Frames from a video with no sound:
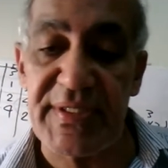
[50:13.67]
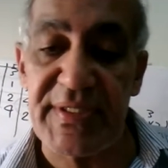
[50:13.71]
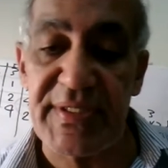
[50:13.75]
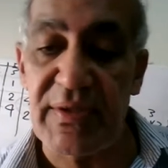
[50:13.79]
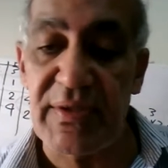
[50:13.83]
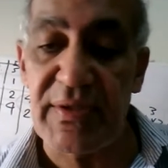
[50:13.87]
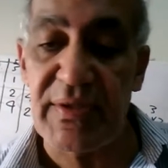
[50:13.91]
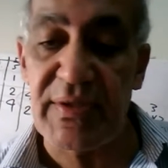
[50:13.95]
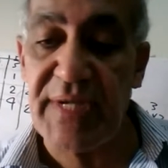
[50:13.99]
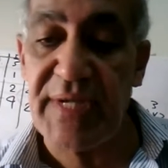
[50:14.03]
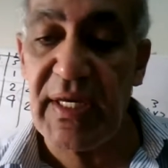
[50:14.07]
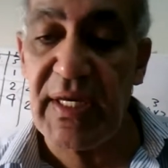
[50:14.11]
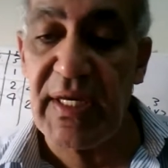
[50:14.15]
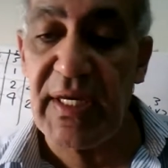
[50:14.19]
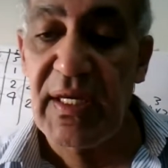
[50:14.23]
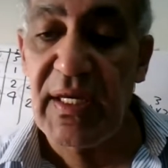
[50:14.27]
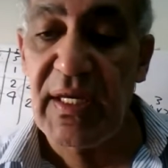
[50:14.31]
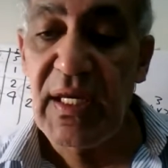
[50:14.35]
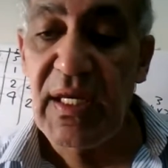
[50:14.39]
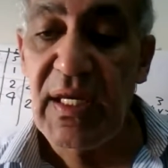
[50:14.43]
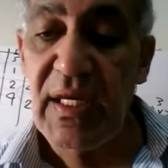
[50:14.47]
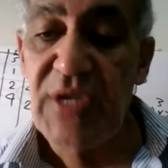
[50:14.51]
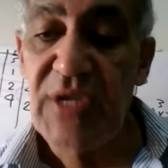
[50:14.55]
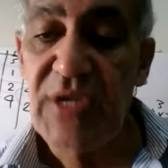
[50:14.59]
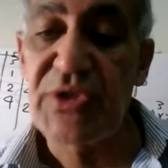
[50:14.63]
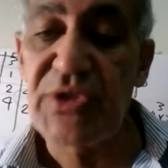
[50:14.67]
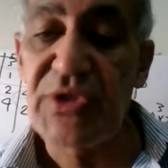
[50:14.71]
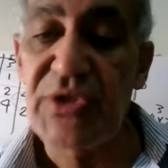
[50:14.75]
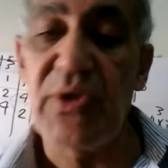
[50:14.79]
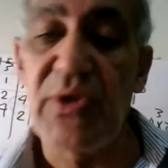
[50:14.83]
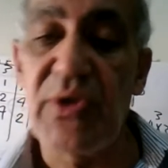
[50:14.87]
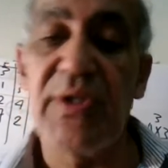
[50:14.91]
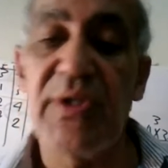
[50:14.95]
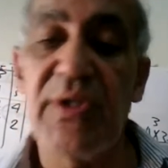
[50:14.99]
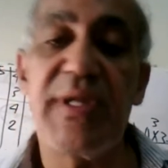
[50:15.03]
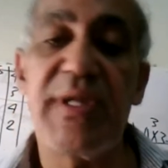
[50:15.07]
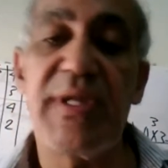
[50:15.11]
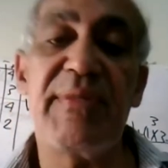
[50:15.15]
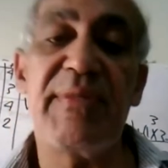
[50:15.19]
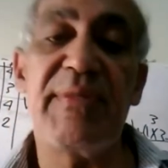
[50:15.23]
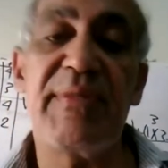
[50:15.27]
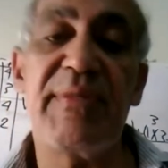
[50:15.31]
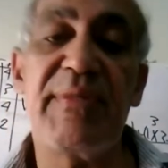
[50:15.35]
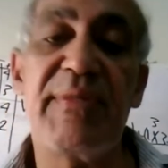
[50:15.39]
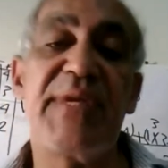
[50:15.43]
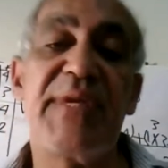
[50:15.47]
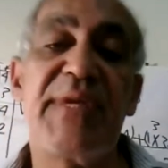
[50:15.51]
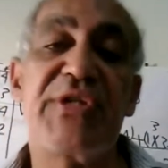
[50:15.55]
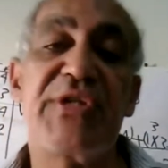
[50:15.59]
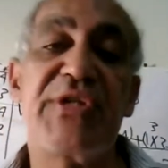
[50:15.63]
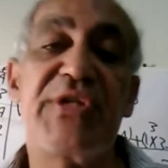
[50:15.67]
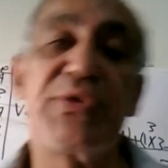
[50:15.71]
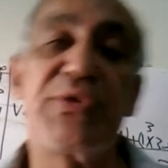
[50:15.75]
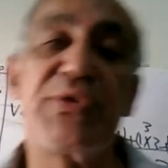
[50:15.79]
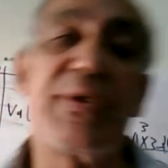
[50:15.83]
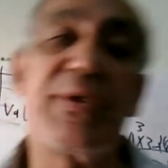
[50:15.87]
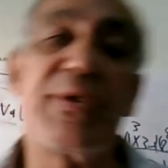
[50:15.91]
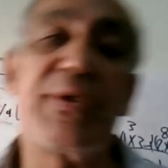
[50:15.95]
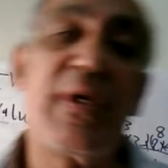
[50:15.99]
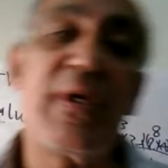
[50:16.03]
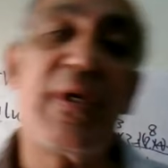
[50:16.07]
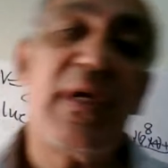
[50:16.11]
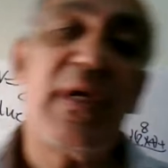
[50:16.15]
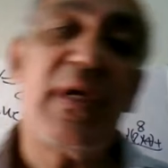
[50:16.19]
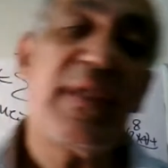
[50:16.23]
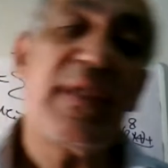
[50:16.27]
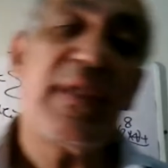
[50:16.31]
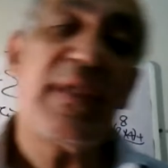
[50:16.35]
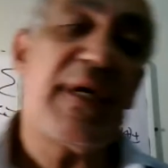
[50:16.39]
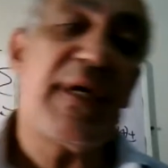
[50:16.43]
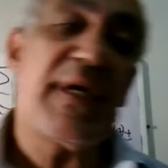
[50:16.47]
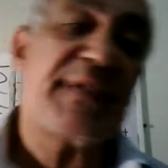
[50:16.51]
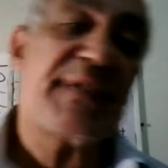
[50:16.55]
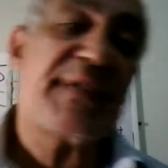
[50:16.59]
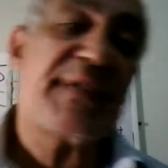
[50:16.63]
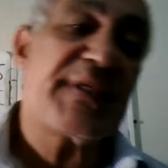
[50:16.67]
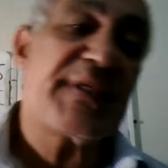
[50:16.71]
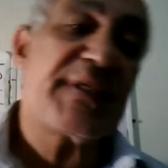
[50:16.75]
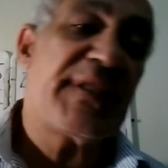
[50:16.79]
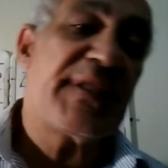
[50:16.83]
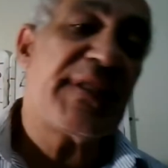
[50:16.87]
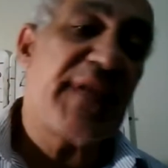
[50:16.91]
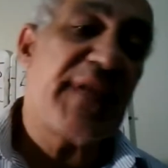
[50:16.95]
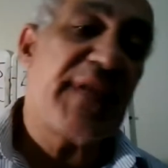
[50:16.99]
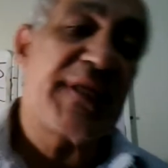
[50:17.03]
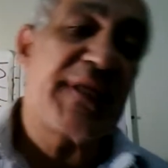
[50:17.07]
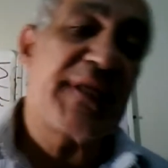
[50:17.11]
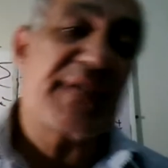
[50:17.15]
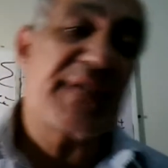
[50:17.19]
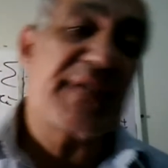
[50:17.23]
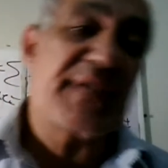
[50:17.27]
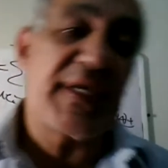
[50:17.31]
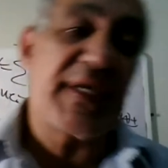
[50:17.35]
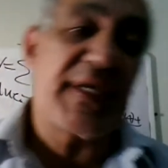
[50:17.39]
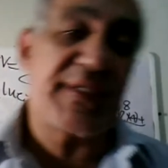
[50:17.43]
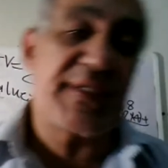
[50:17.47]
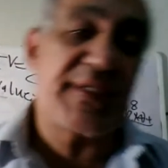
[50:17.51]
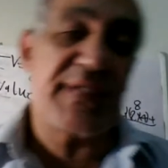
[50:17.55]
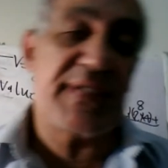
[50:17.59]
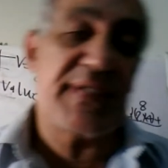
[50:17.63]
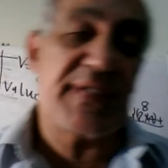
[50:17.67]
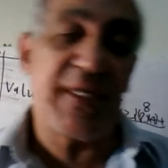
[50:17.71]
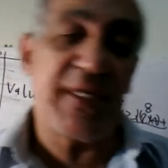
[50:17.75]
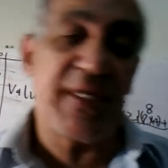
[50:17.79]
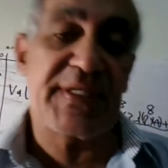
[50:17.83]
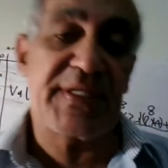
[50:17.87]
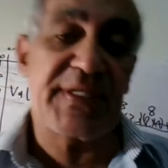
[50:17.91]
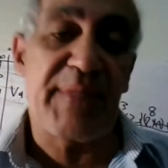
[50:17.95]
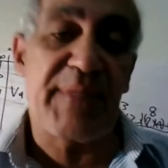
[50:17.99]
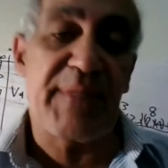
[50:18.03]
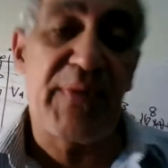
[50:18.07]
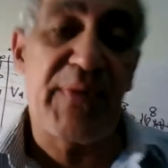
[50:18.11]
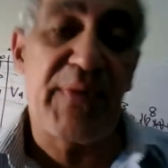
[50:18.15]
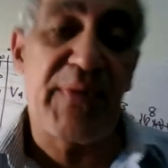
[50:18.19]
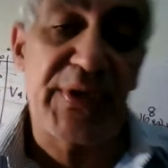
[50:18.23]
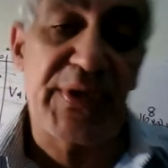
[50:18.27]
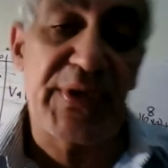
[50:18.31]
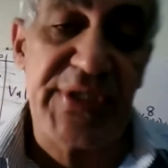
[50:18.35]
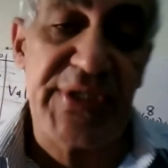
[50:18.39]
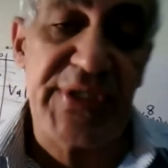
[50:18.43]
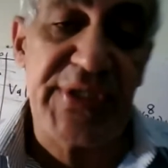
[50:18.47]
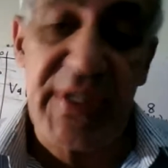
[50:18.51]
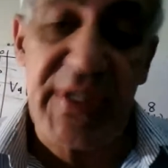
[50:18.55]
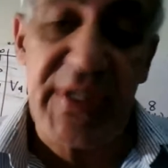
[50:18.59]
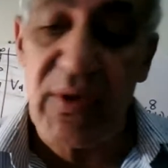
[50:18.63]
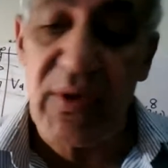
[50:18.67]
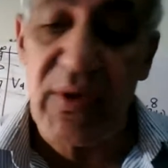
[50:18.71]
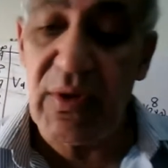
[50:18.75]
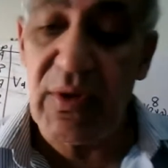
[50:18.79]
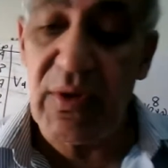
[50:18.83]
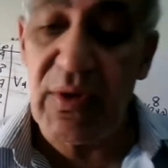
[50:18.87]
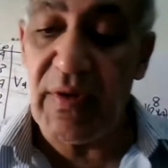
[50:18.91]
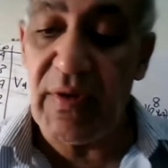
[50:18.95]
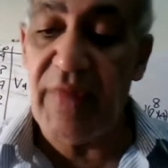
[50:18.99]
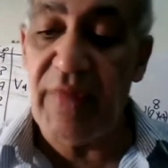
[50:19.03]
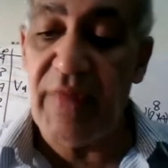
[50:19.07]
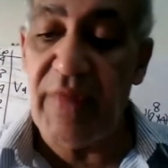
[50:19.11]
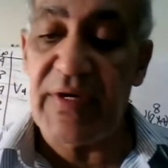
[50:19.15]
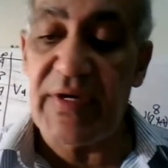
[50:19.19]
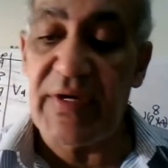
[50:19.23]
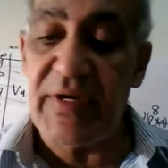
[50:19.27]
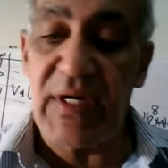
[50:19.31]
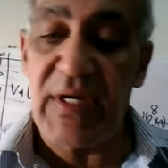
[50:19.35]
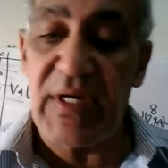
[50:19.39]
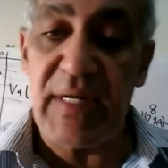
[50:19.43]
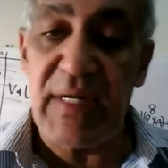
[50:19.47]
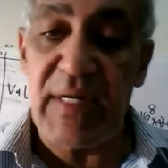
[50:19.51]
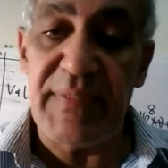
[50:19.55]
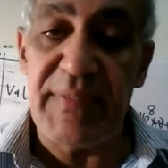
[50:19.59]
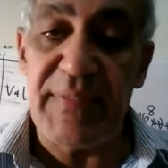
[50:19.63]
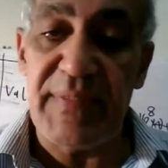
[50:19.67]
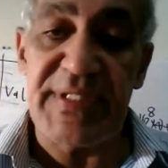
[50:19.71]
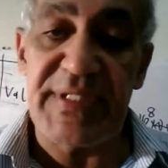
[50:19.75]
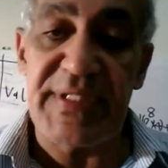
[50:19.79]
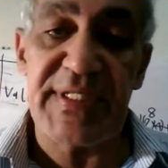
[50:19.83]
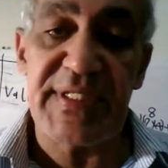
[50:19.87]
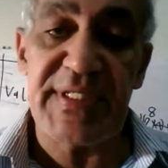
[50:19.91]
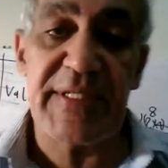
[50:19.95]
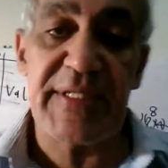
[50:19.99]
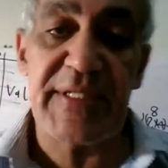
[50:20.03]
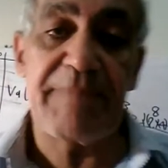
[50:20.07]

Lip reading: Okay, so they must make sure that it supports their overall business.